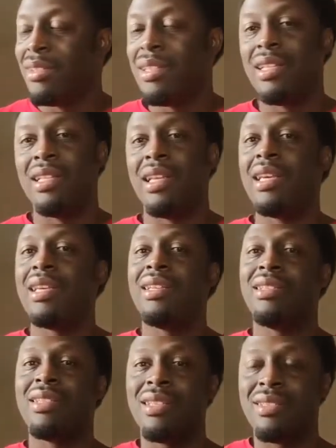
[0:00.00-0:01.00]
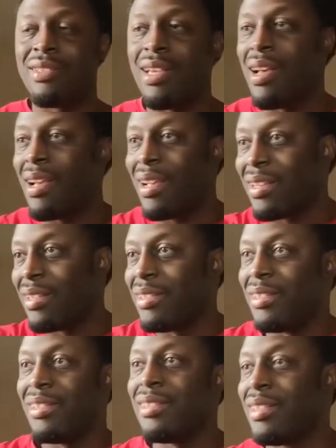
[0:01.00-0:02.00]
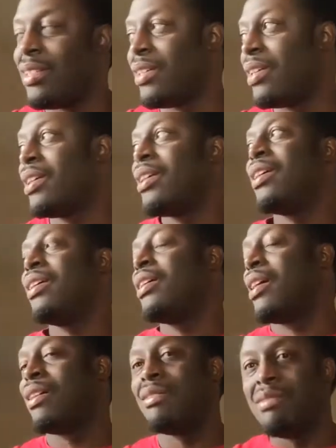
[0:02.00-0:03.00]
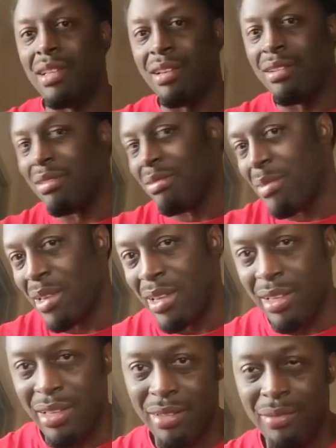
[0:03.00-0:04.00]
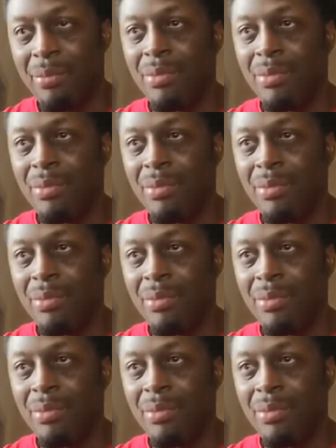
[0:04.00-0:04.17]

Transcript: The lazy suck, you know, I don't know, man.